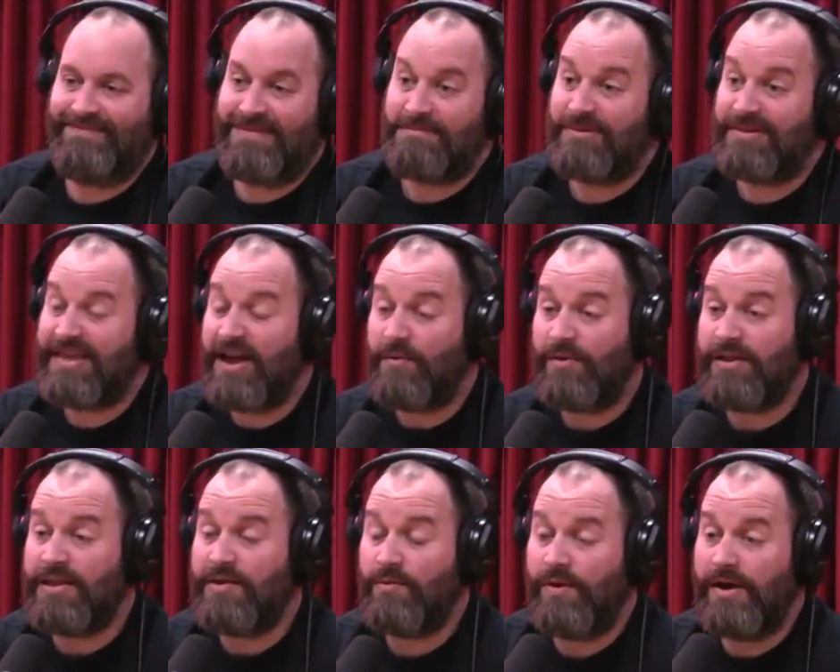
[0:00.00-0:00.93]
But that
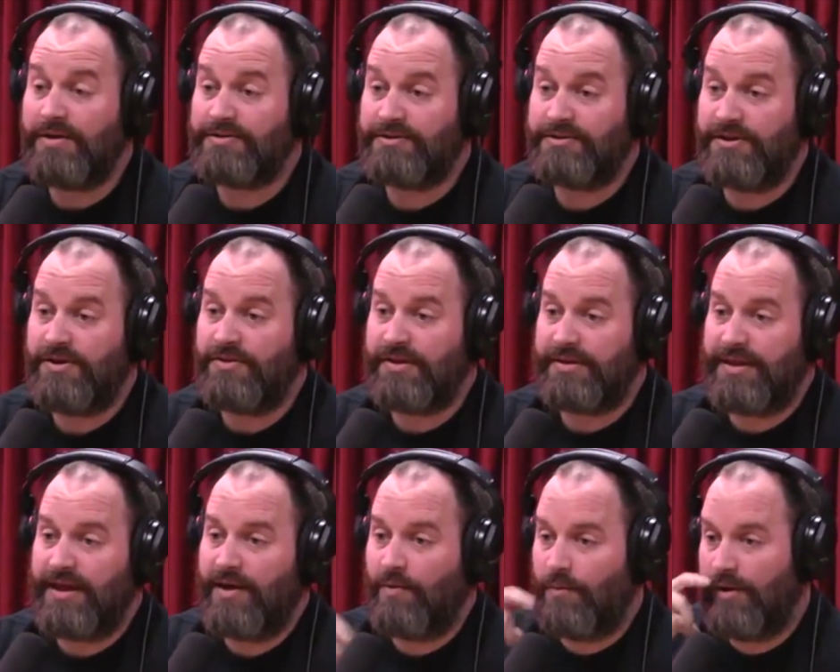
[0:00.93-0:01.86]
really was. You know that
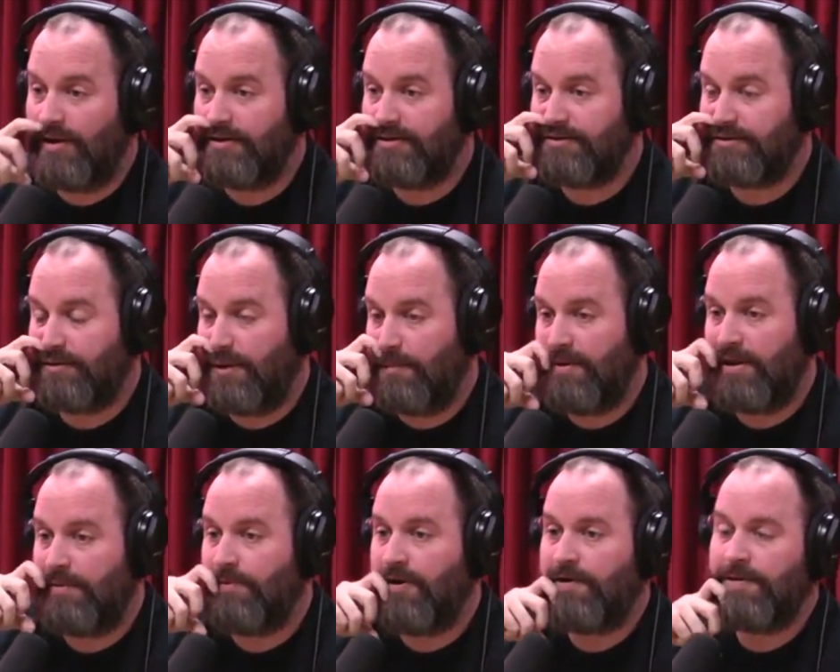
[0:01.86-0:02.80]
that was a
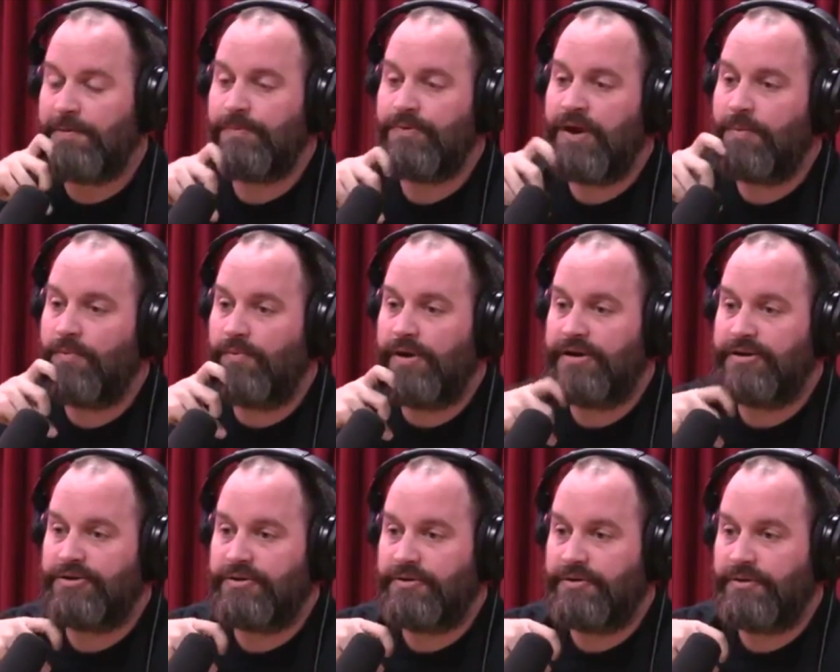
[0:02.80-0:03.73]
big part of the
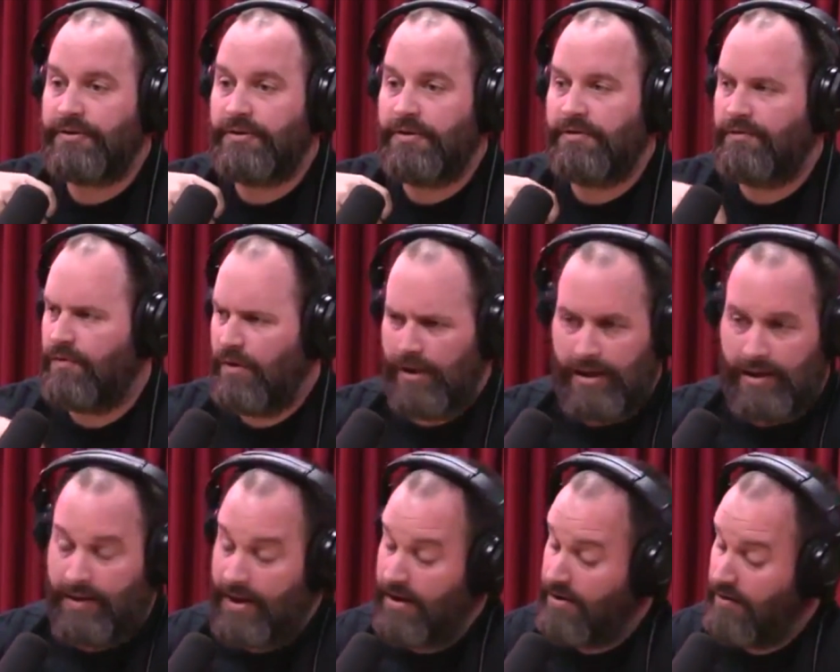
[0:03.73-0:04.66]
preparation for.
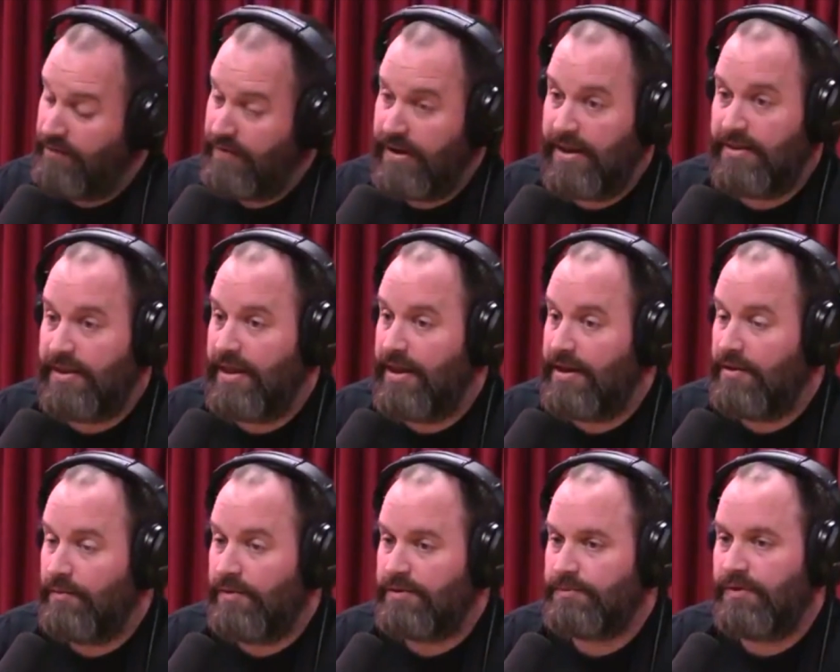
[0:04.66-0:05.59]
I, I don't know if it in the end
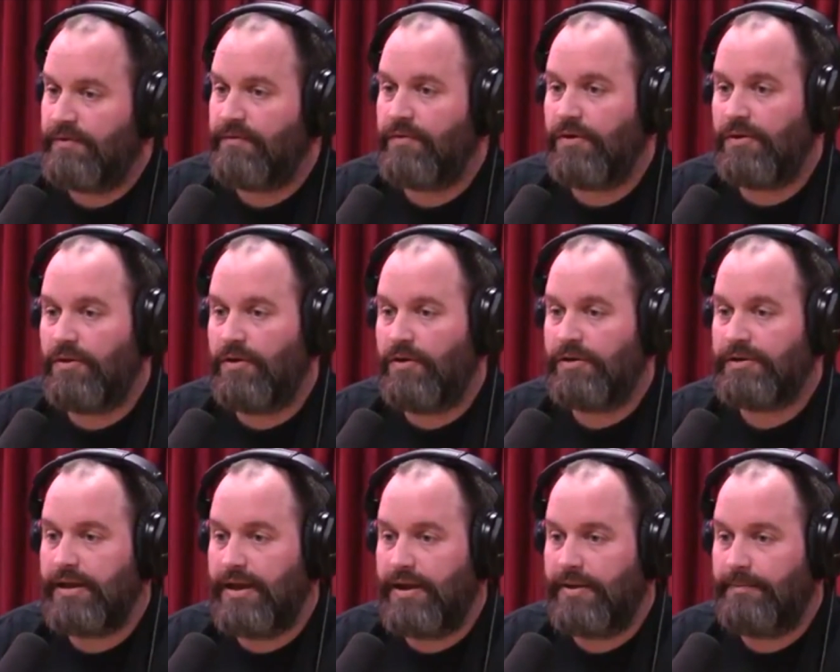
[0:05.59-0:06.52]
it was, but for a long
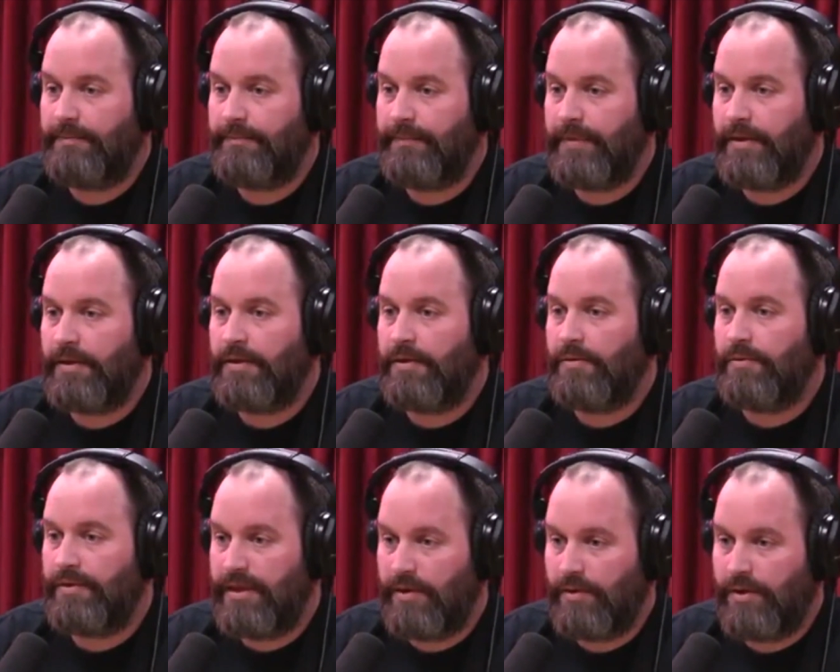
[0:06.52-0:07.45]
time,
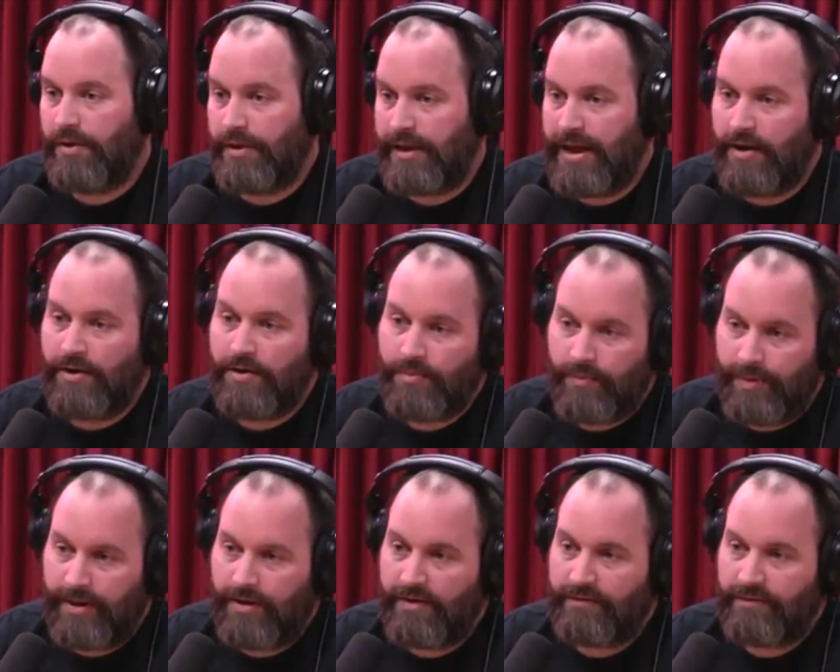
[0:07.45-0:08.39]
when they would go like, "How are you
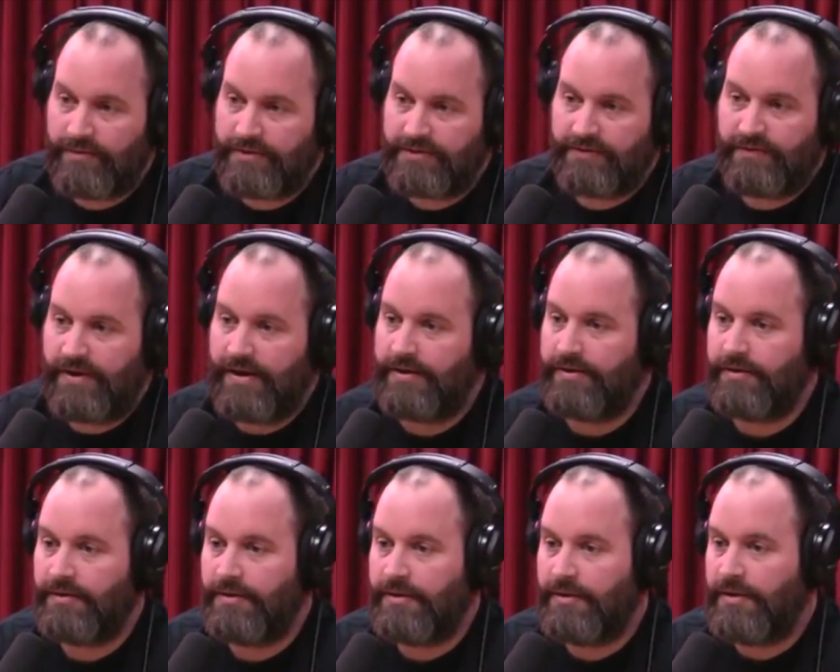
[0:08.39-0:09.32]
preparing for this
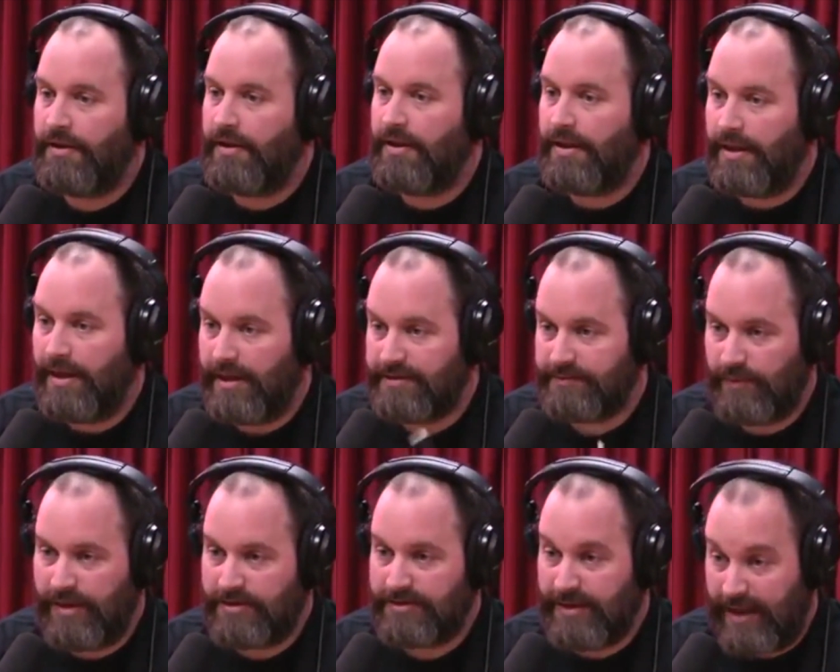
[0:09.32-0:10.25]
fighter?" His
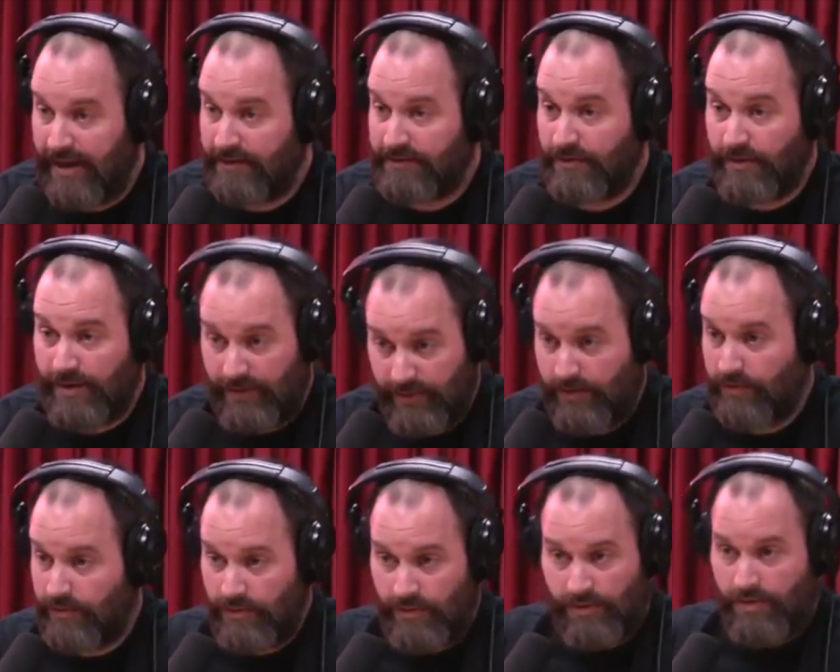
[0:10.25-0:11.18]
his answer and
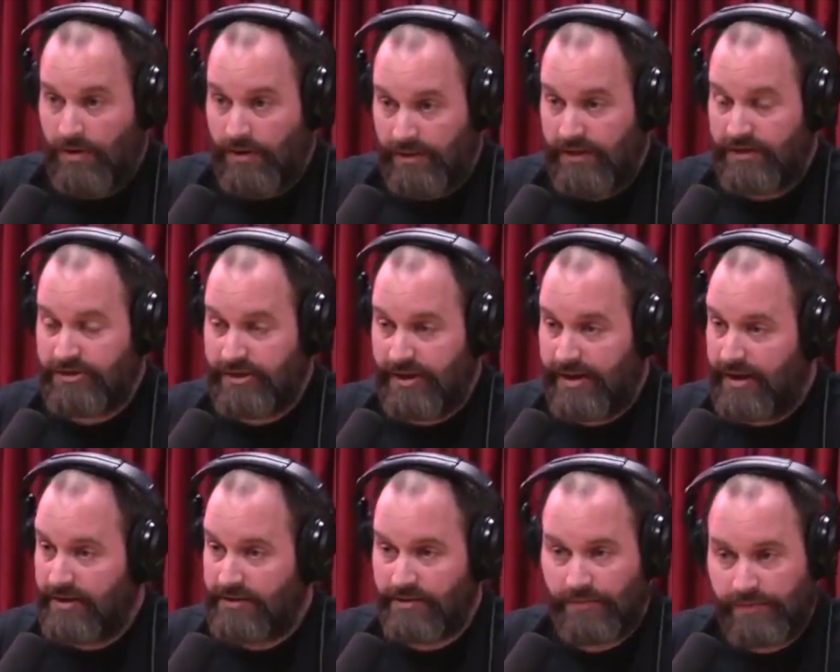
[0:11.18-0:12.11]
their legit
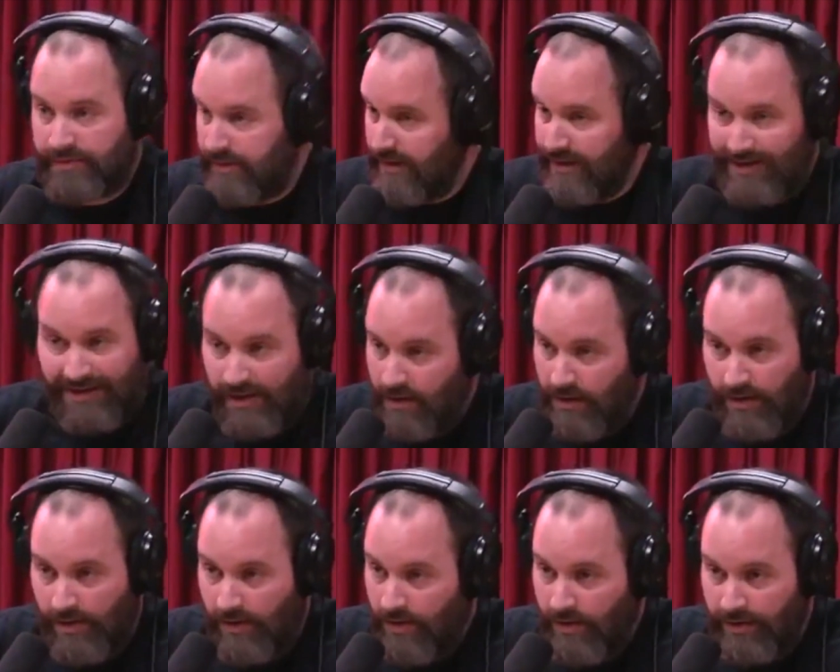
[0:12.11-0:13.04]
answer was like,
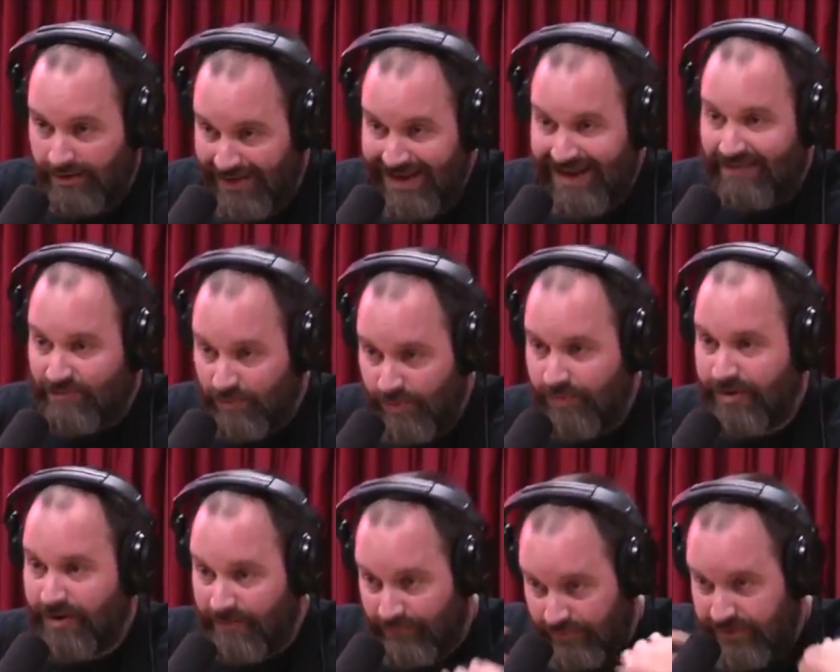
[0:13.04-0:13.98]
they have to
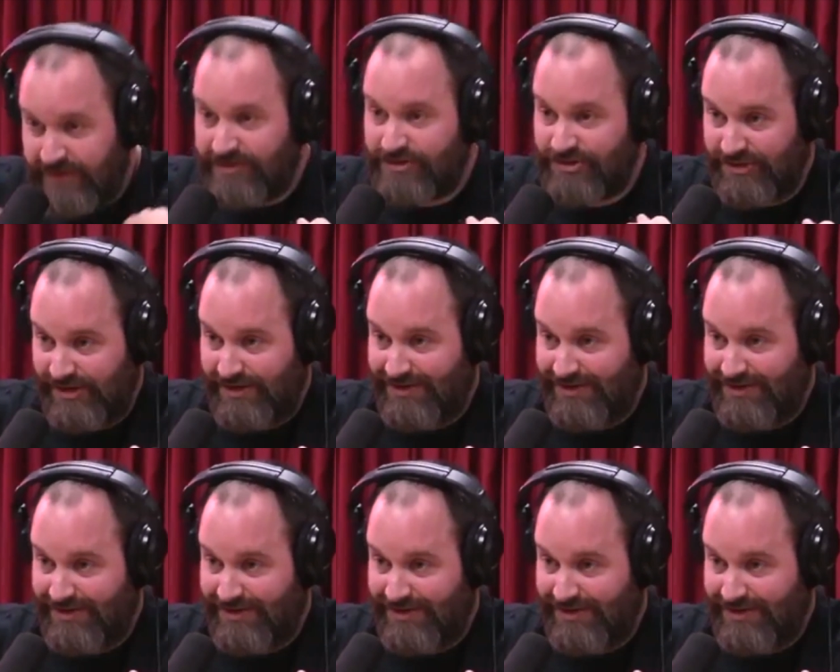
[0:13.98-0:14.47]
prepare for this shit.